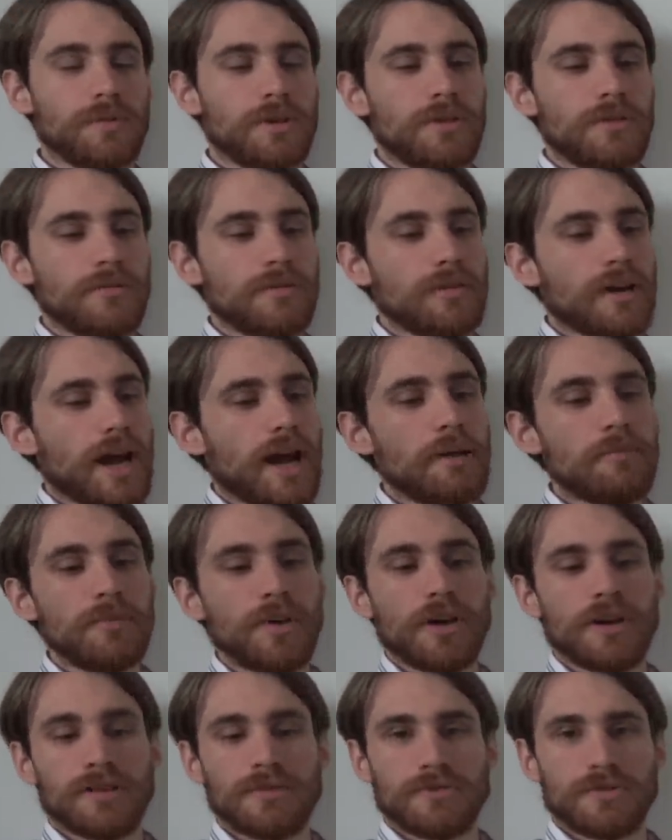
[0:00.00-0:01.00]
You, I'm
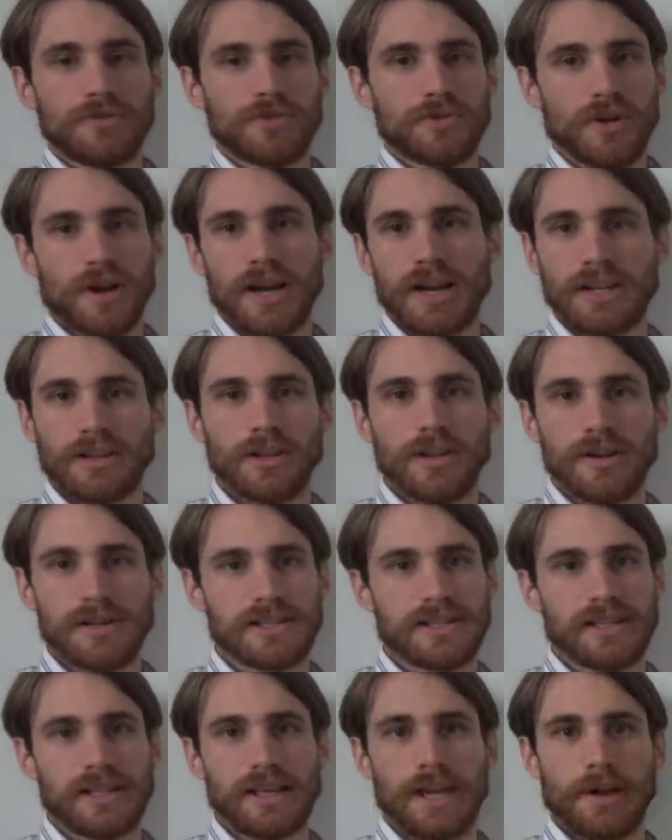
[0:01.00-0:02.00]
not trying
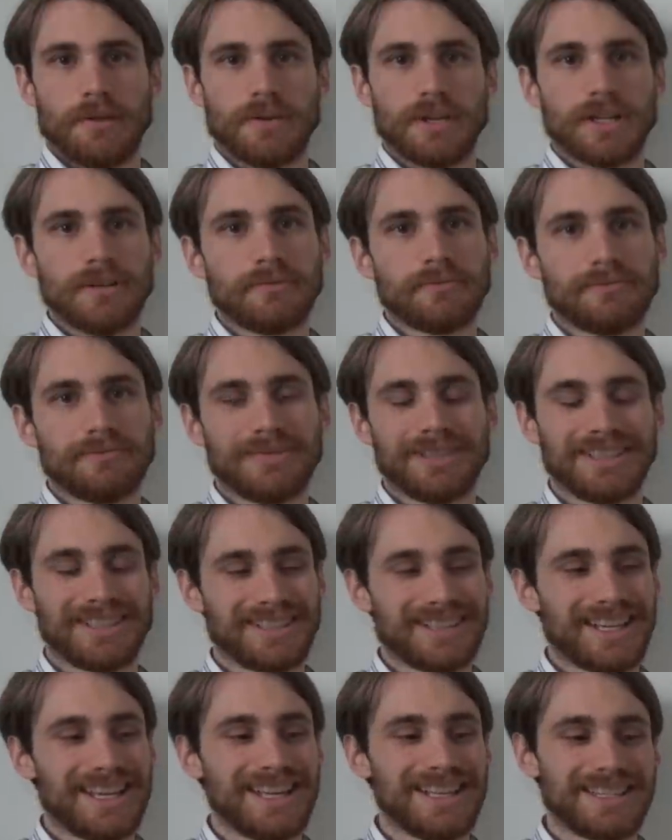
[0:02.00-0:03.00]
Lost Leonin.
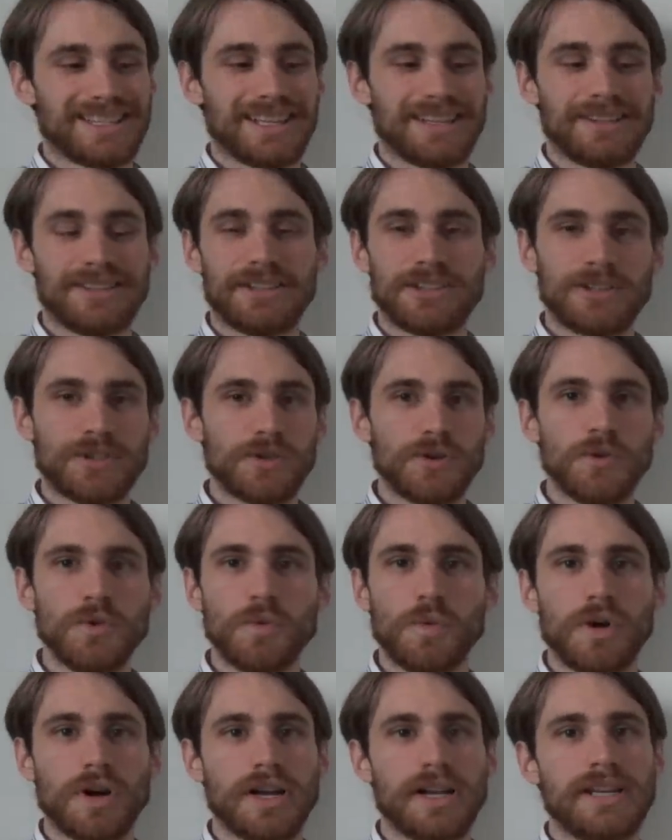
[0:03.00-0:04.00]
It's a two
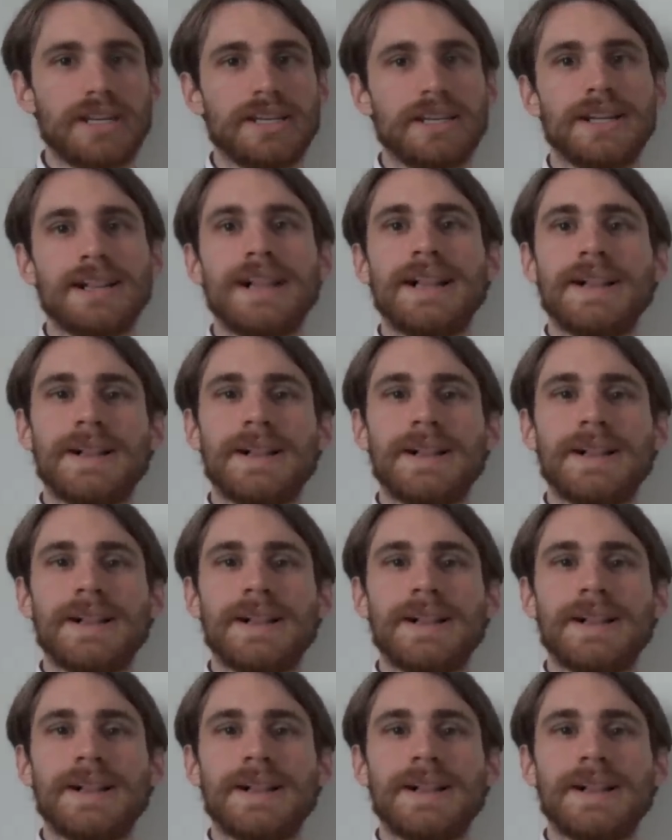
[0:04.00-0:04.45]
one,